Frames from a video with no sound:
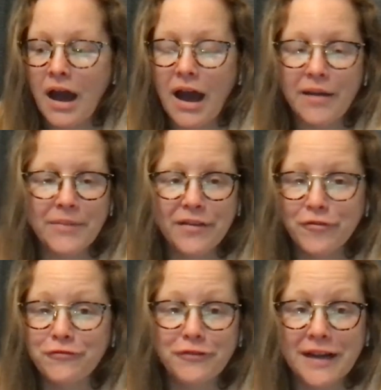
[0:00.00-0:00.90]
I
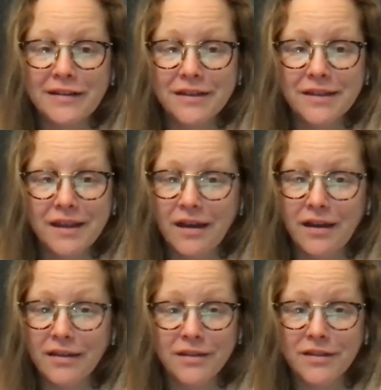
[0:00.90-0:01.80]
mean, frankly,
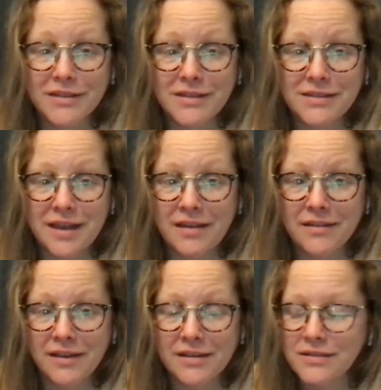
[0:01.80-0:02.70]
the list is
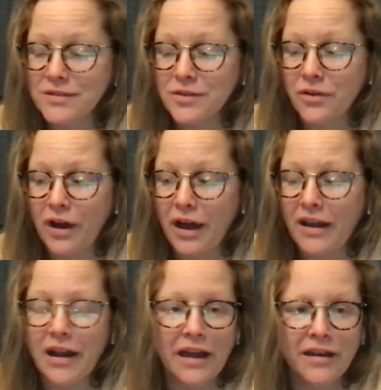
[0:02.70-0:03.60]
endless. So
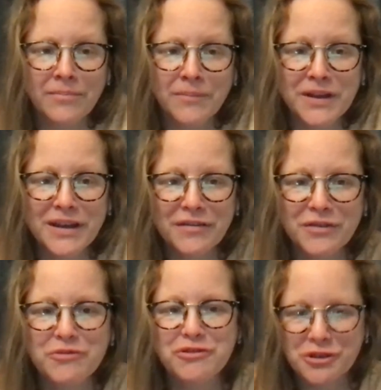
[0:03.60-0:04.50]
I'm going to
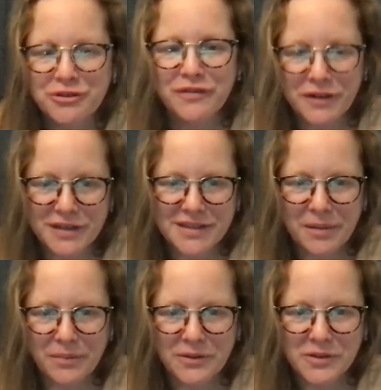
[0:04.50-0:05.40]
give you two different
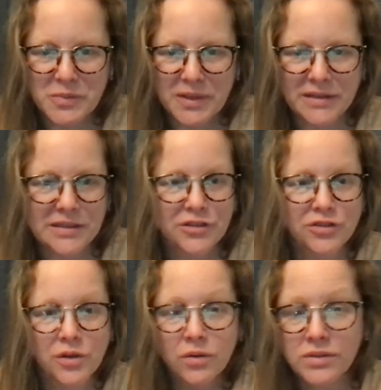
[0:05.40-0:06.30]
examples because it
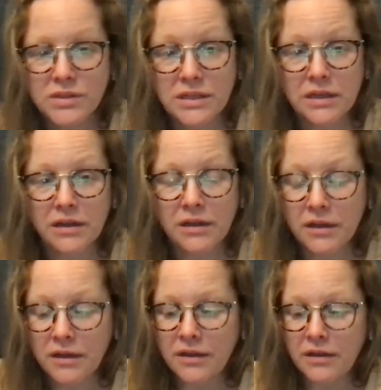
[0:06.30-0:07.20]
shows the
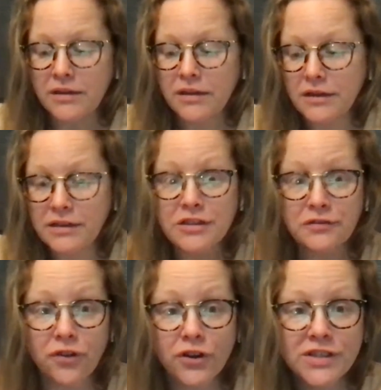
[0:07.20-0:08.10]

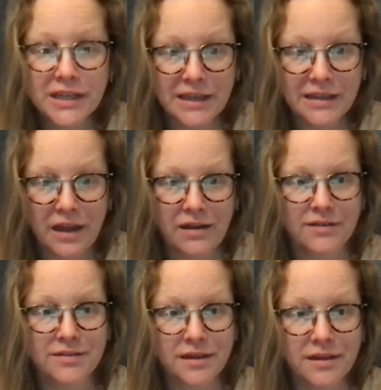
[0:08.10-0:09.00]
diversity that
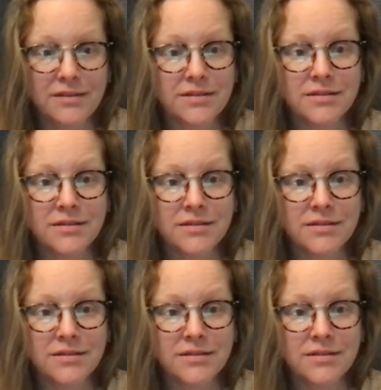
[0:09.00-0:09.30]
exists